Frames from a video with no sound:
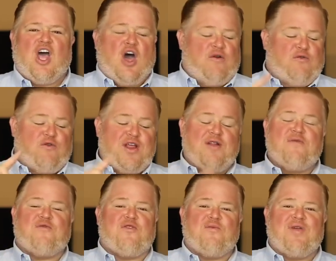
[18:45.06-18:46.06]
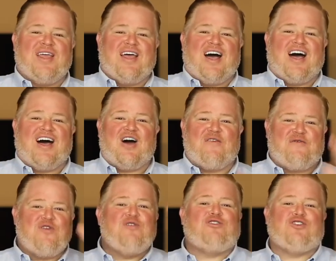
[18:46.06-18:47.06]
a freedom from a, a
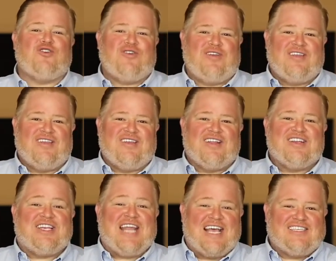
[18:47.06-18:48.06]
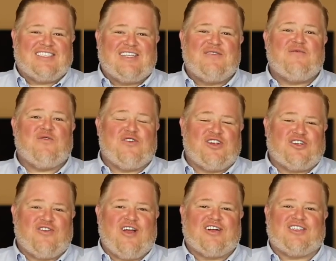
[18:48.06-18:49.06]
future destined for
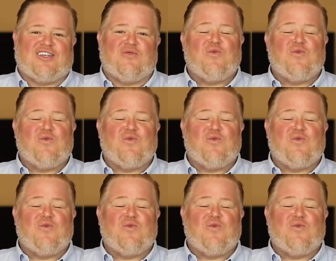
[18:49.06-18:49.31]
destruction.